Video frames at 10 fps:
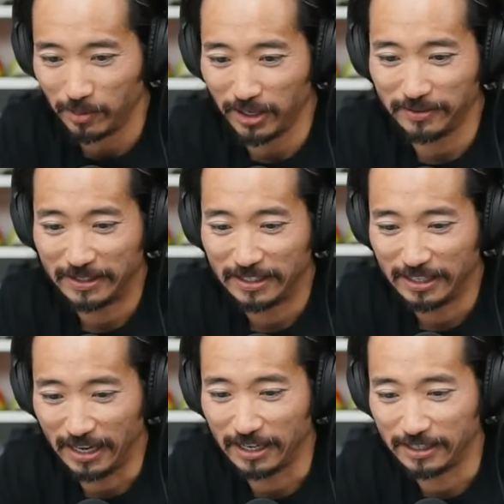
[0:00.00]
But
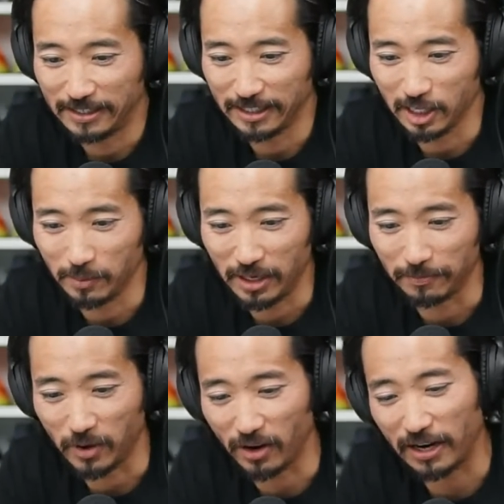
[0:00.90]
yeah, that's gonna be
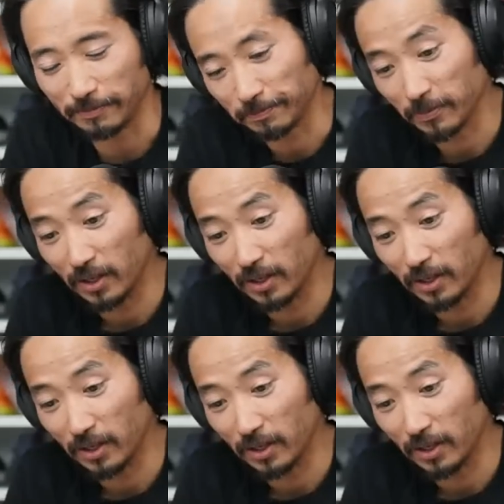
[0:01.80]
it. All right.